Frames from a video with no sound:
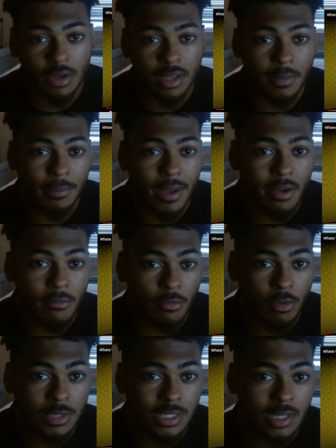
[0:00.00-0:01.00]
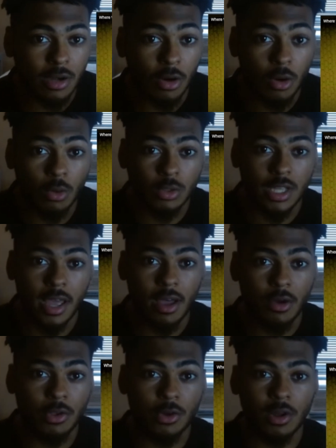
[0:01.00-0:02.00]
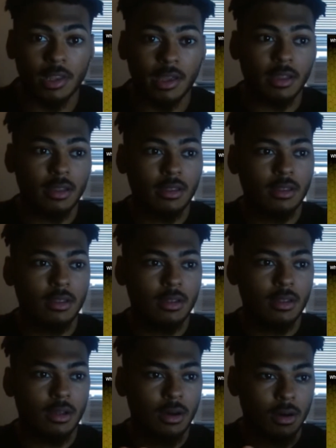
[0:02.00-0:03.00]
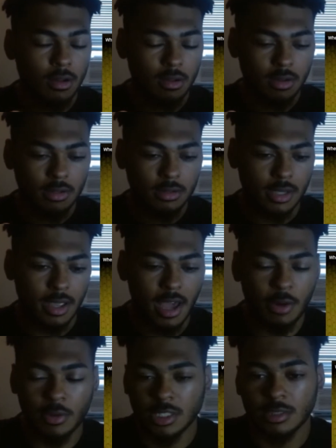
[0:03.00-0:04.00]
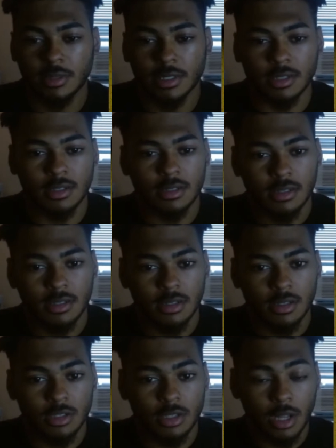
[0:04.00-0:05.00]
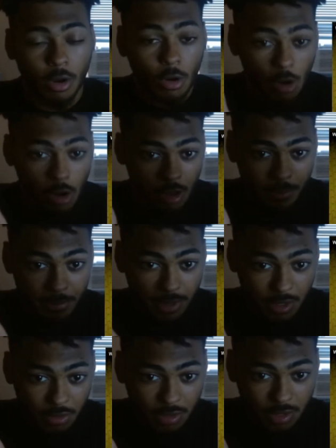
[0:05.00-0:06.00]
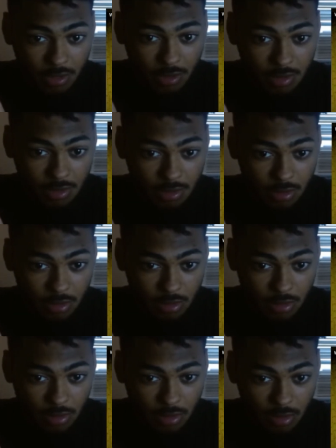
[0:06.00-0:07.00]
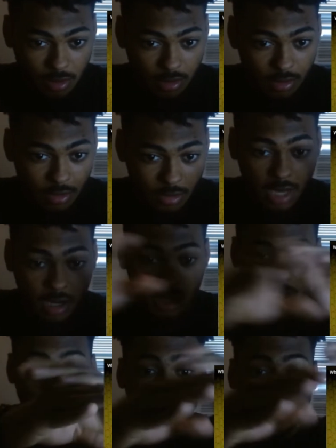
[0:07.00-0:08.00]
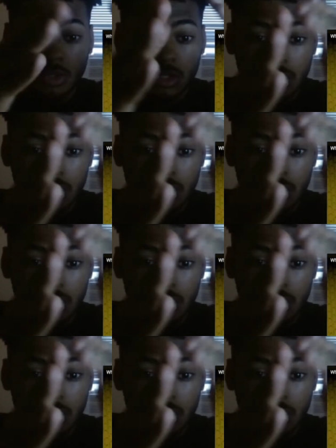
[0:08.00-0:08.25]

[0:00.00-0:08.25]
in the back room. It's just like a hotel. You know, like, dang, how do I explain it? So like all the buildings, there's like a huge